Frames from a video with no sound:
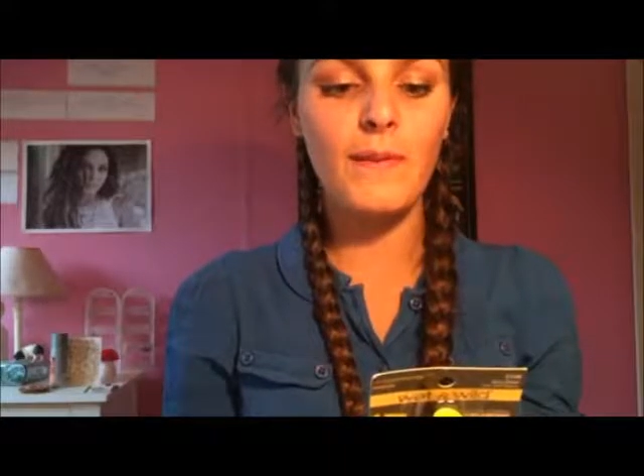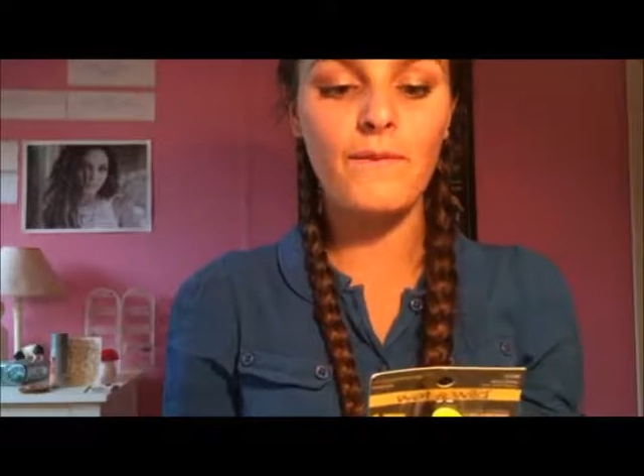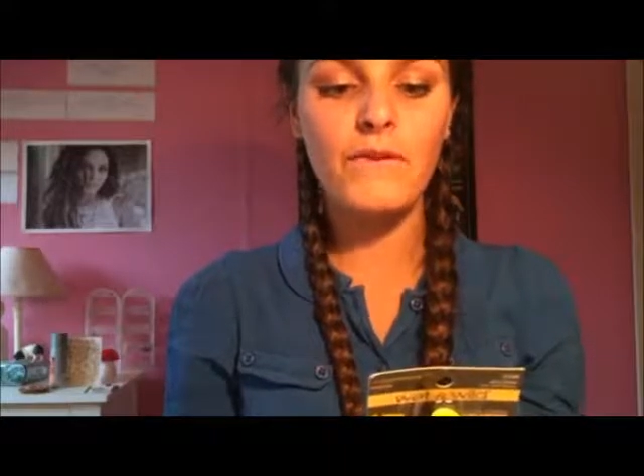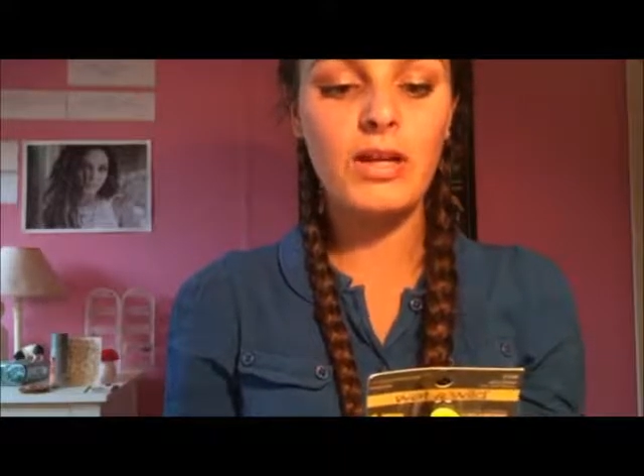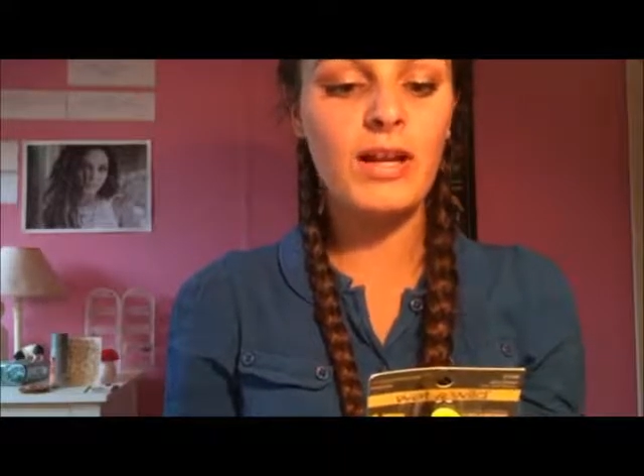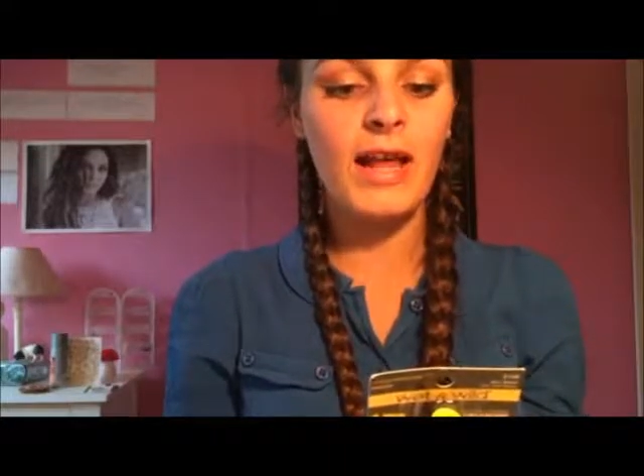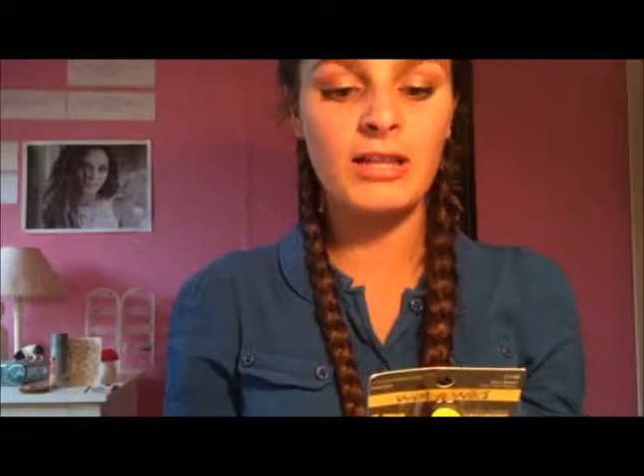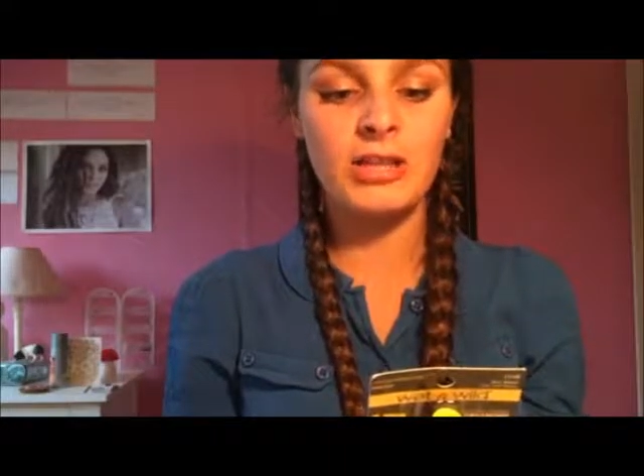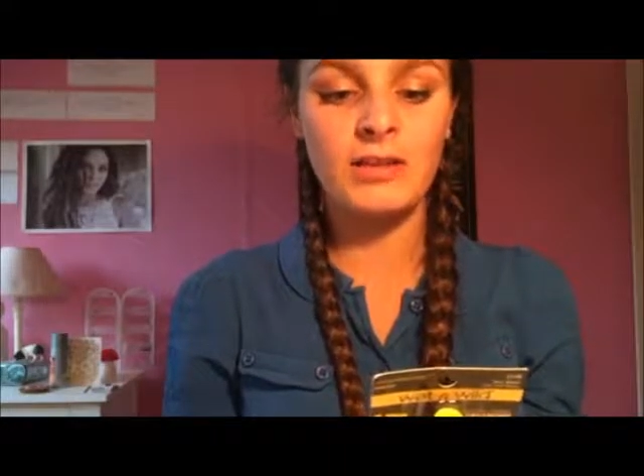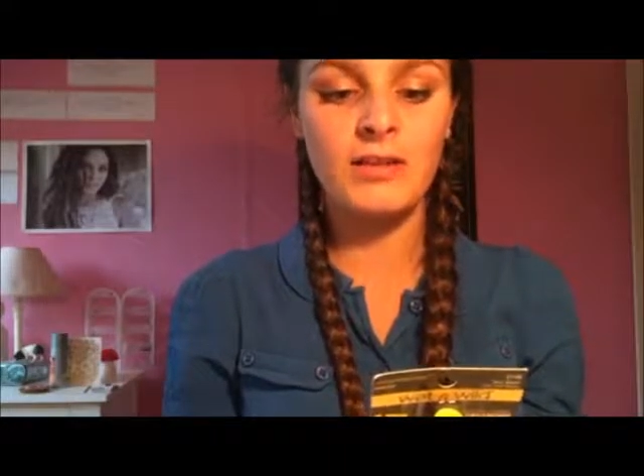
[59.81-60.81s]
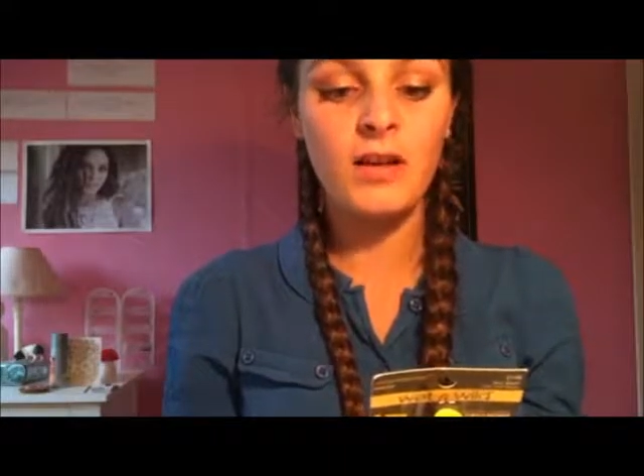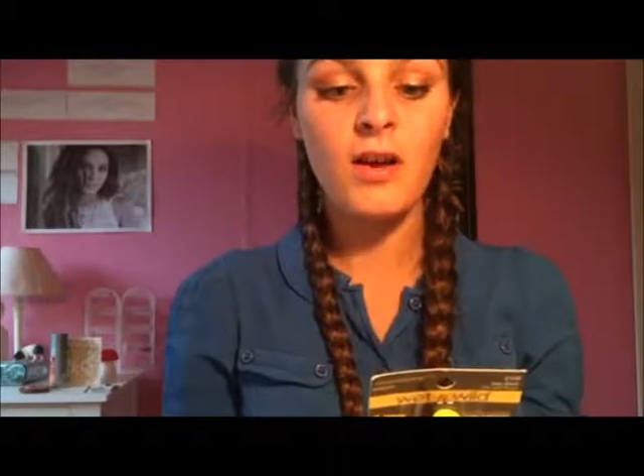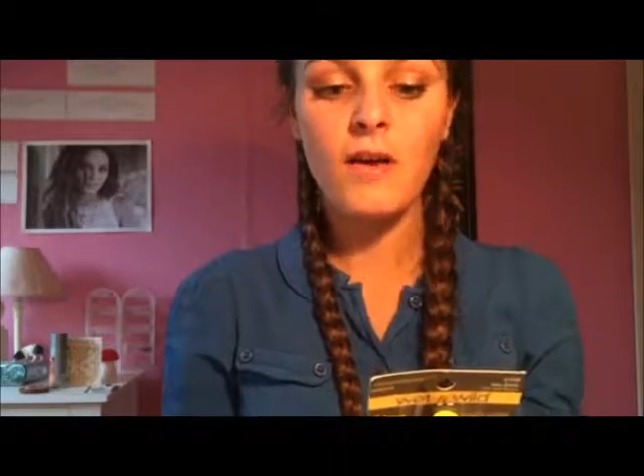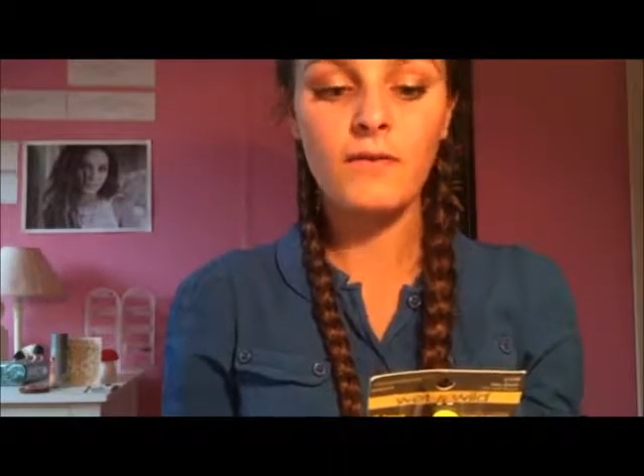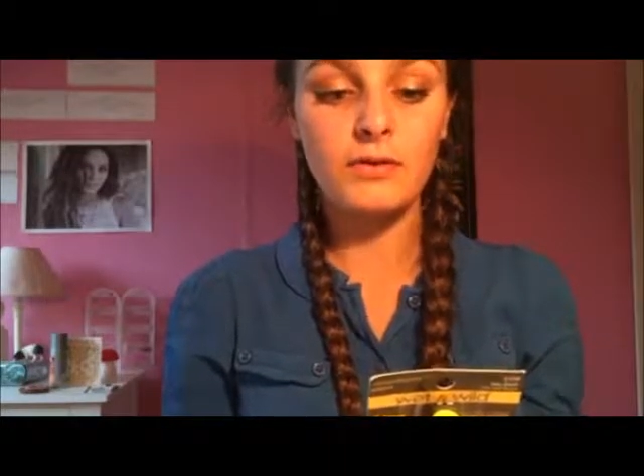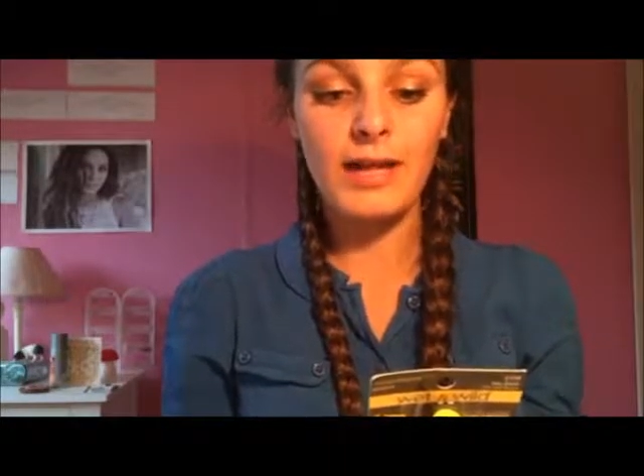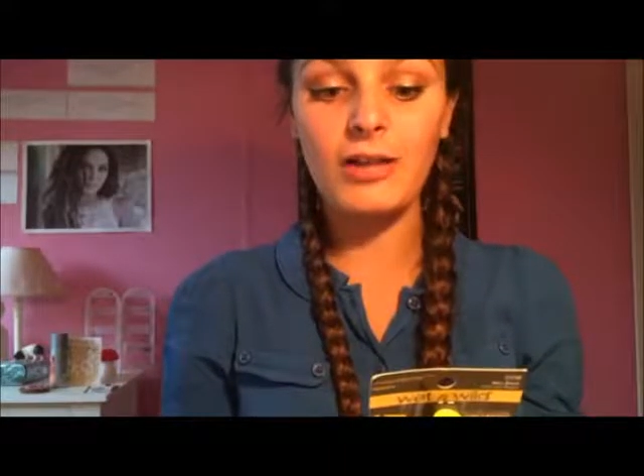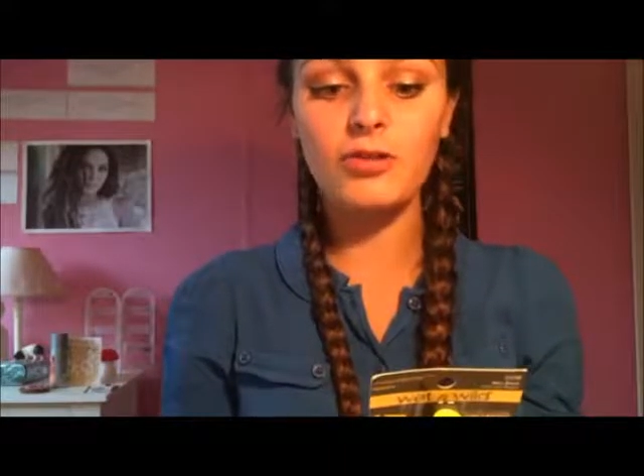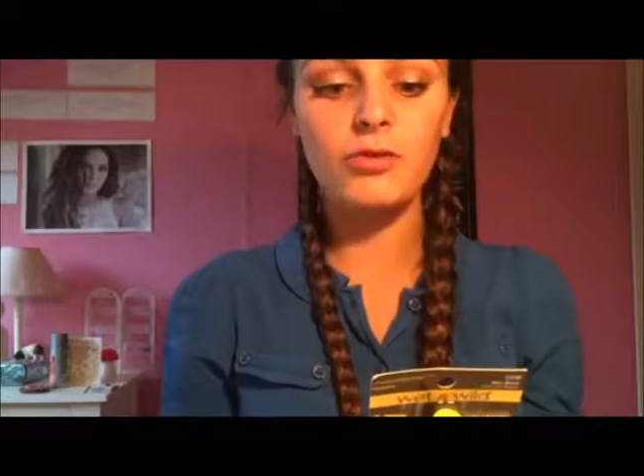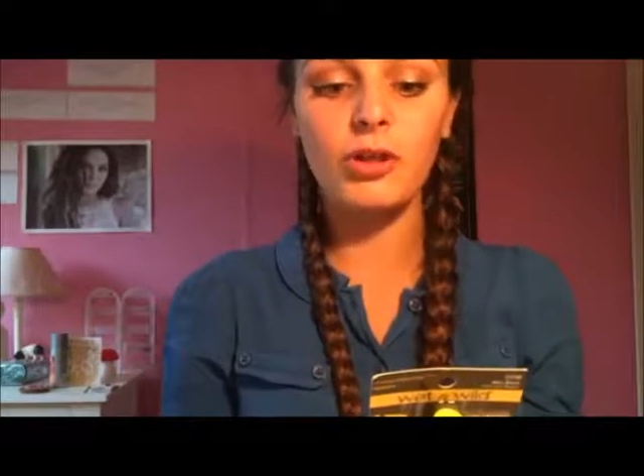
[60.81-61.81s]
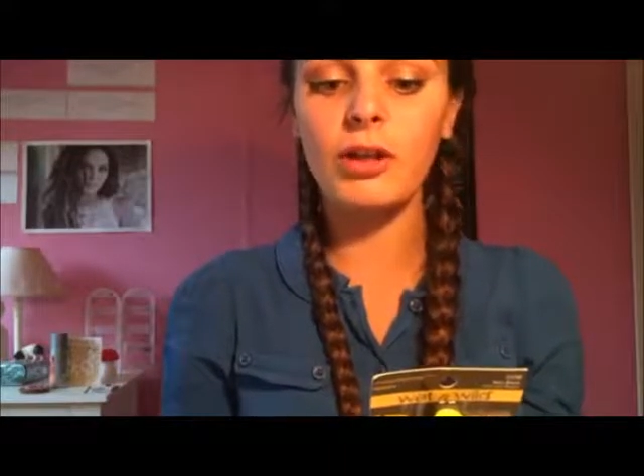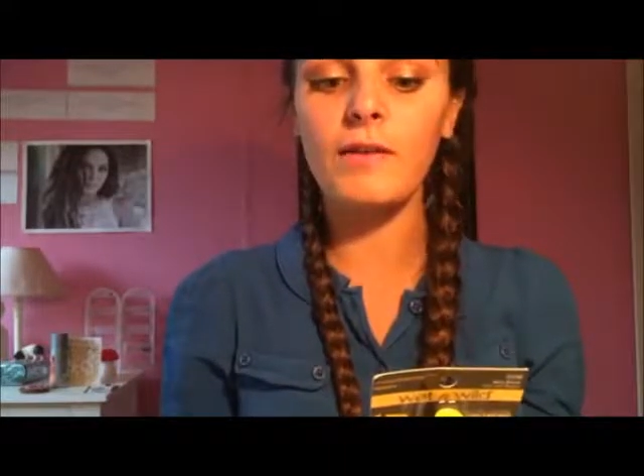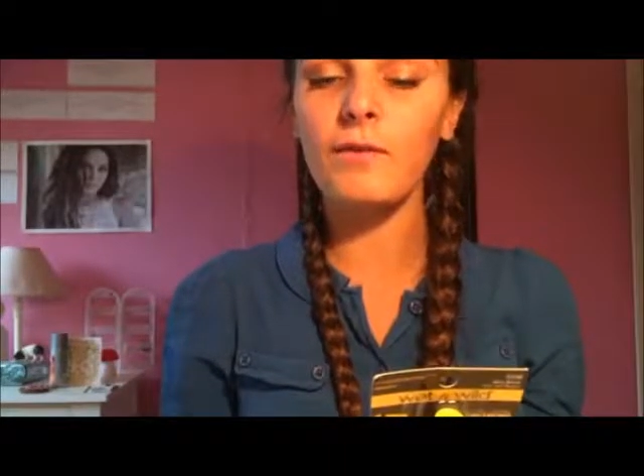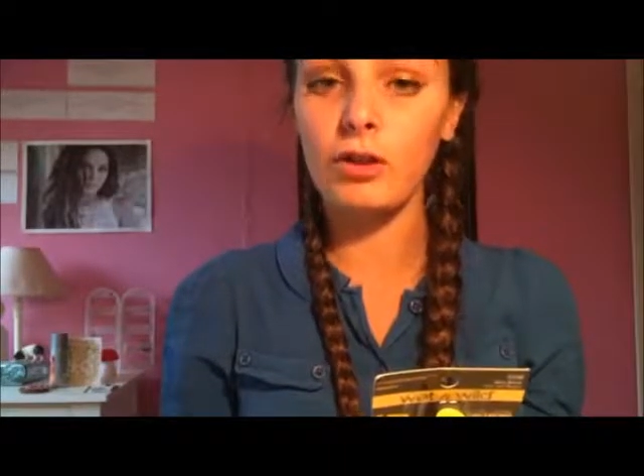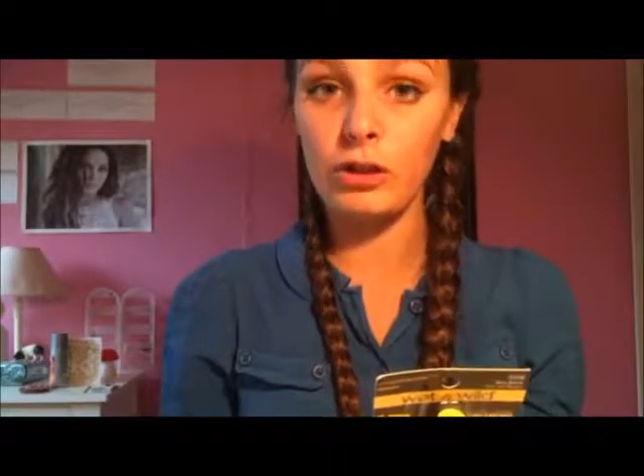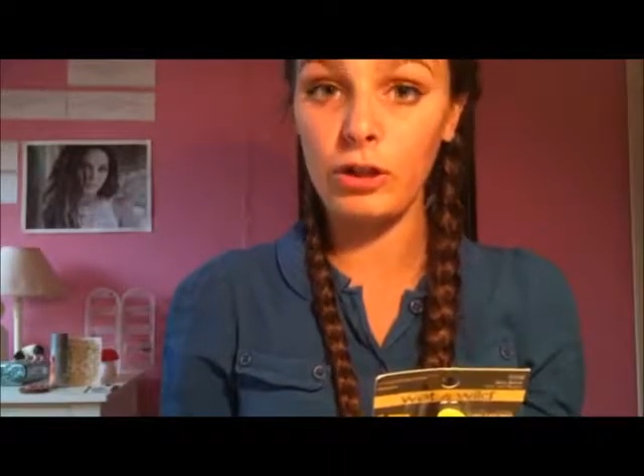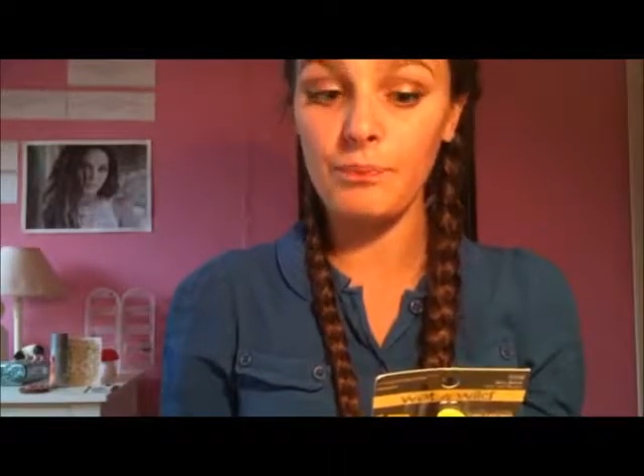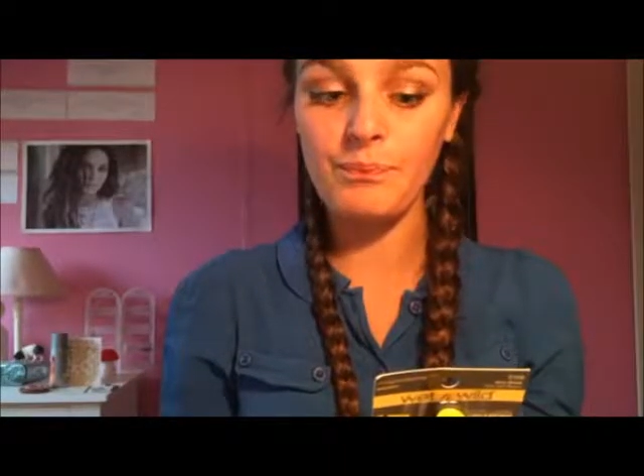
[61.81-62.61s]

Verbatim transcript: in fuller lashes for natural looking froggy.